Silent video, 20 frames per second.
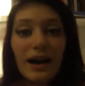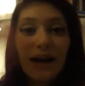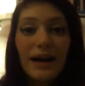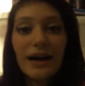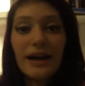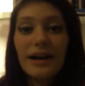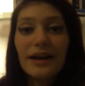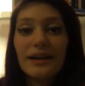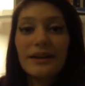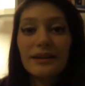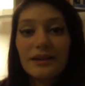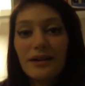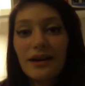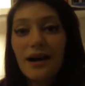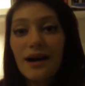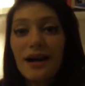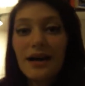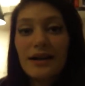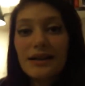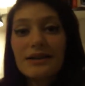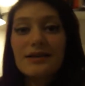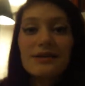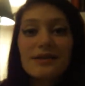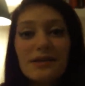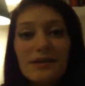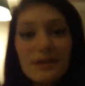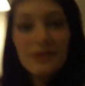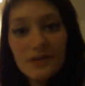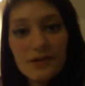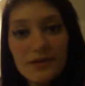Hey
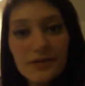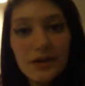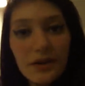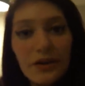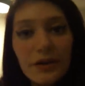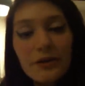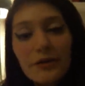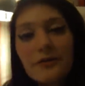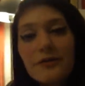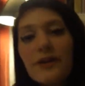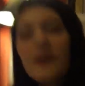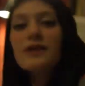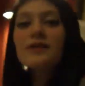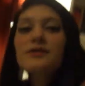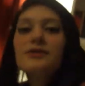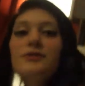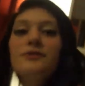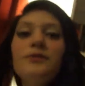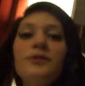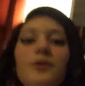guys! So first